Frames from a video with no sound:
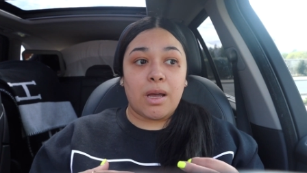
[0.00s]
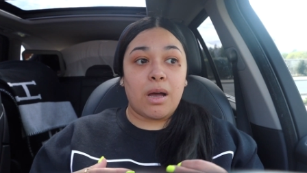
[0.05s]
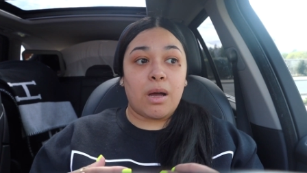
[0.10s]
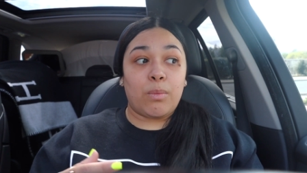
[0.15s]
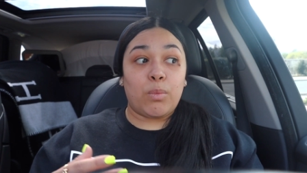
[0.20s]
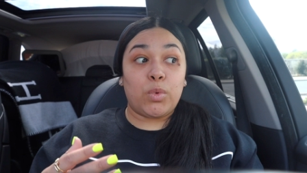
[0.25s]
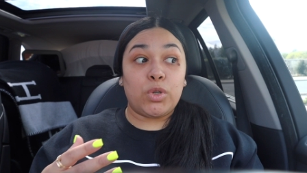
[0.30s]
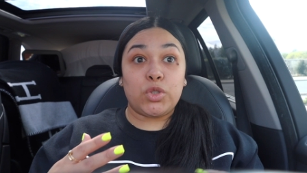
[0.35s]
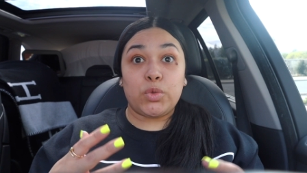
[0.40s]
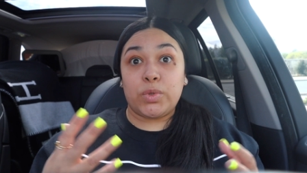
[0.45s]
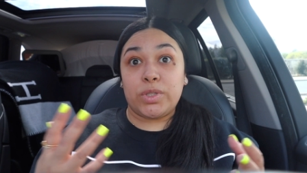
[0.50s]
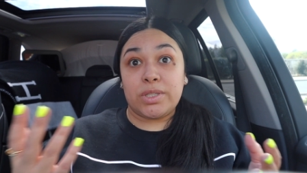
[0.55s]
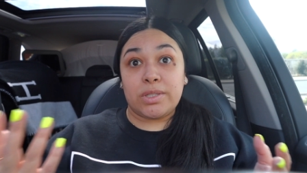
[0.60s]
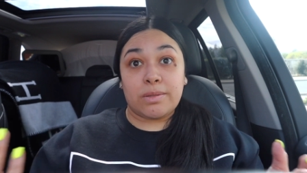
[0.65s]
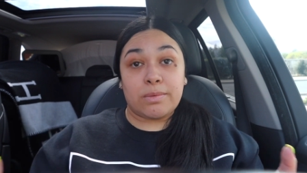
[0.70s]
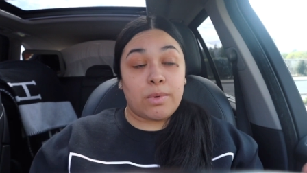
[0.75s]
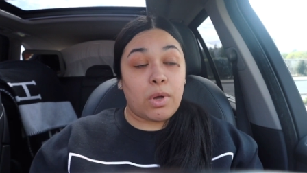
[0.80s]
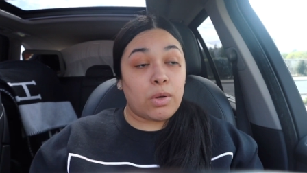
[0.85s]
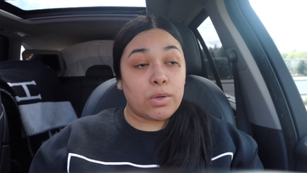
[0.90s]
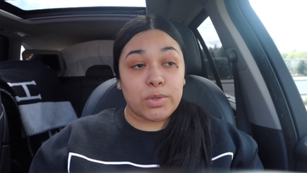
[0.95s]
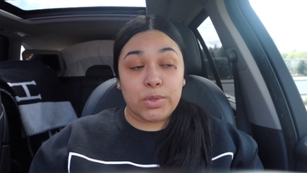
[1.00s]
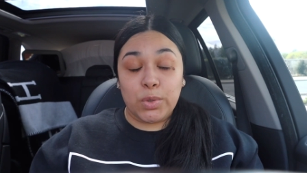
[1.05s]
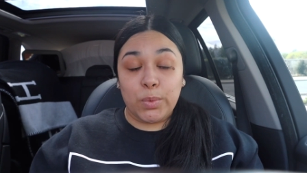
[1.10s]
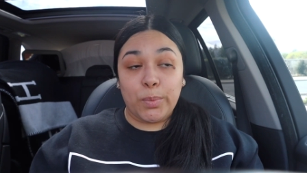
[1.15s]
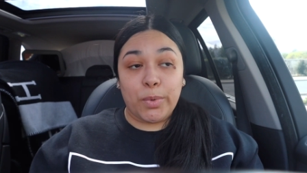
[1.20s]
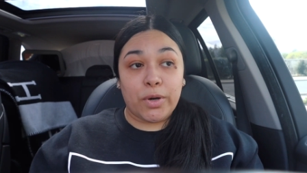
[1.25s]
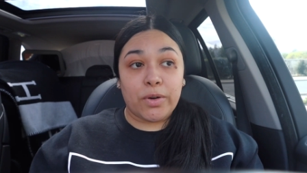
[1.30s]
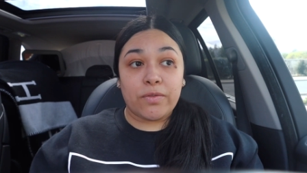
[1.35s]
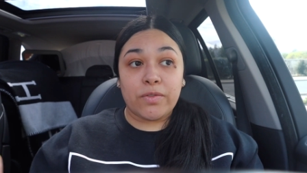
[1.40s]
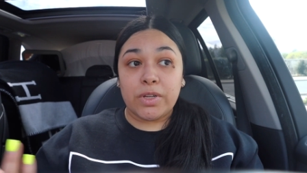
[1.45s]
um, which was also
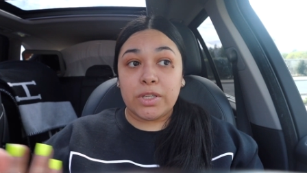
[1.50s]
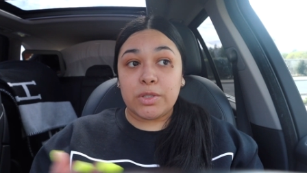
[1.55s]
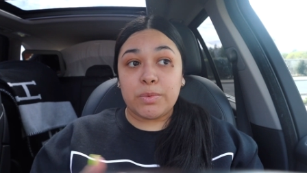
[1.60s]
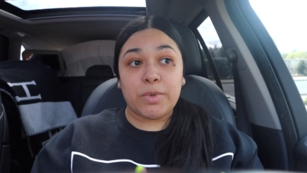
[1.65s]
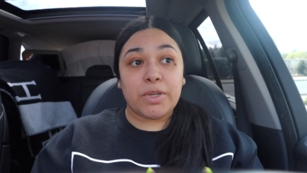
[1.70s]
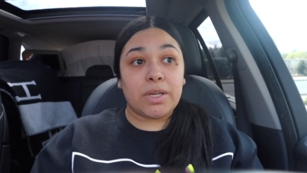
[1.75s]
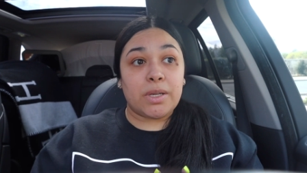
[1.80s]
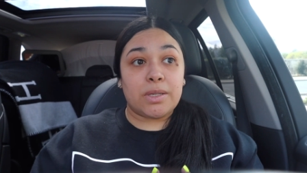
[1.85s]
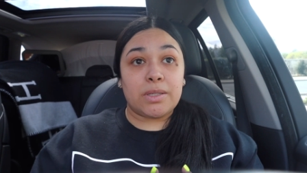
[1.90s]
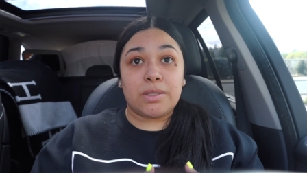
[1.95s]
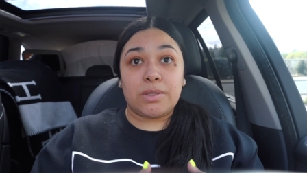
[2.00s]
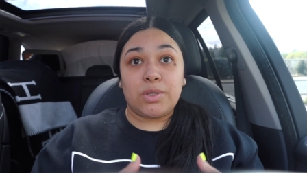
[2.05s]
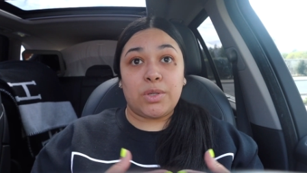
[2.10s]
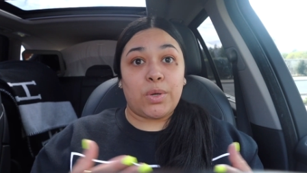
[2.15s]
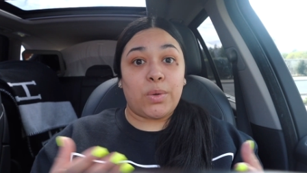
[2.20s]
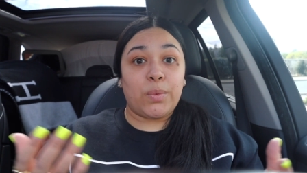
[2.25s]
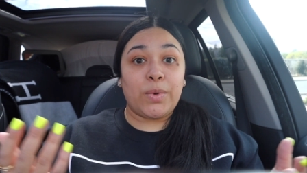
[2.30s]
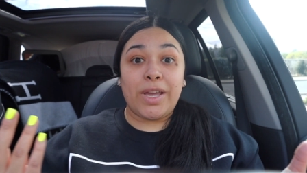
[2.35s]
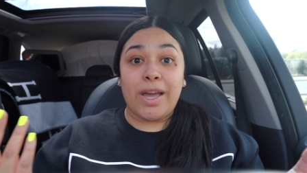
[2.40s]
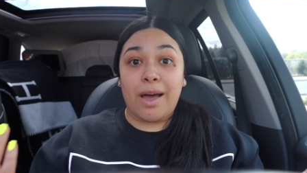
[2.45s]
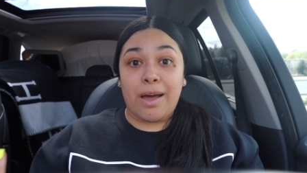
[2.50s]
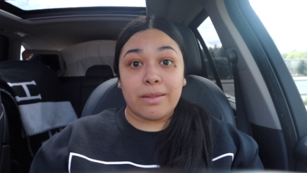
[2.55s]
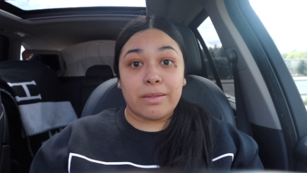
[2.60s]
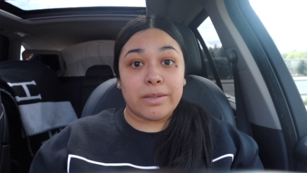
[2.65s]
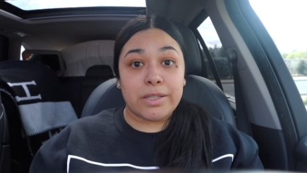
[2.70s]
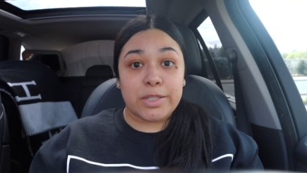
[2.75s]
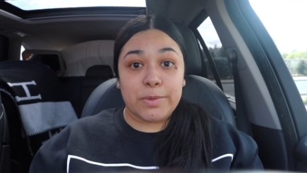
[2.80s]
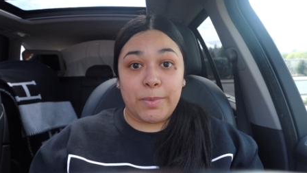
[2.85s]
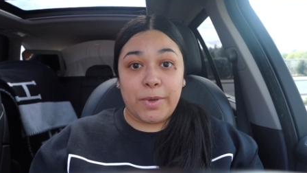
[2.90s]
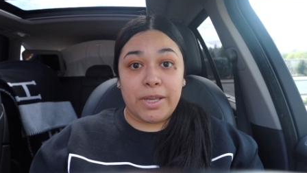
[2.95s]
perfect because, you know, we had
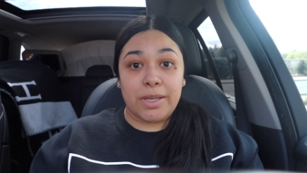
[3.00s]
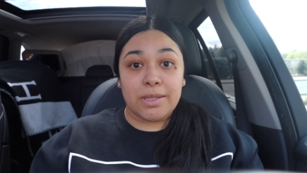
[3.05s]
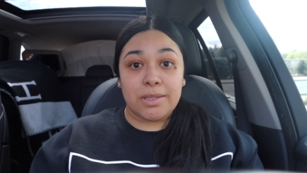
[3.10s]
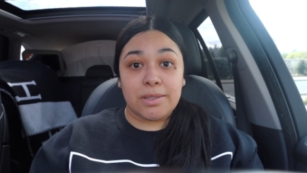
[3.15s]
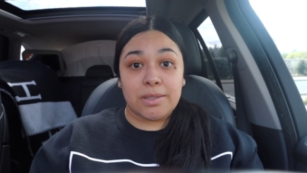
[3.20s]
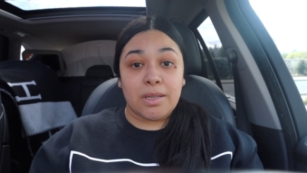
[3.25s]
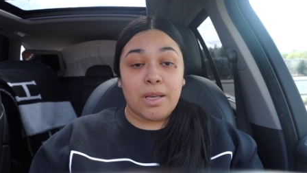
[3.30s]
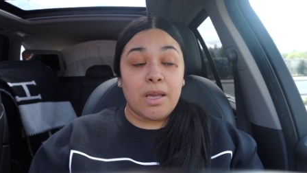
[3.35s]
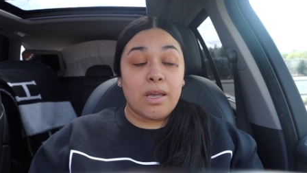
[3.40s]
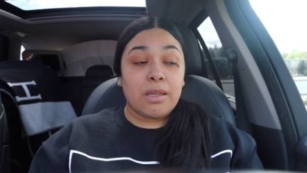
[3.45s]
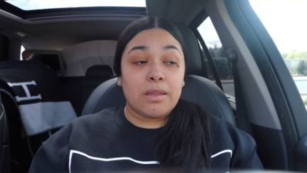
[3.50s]
the space.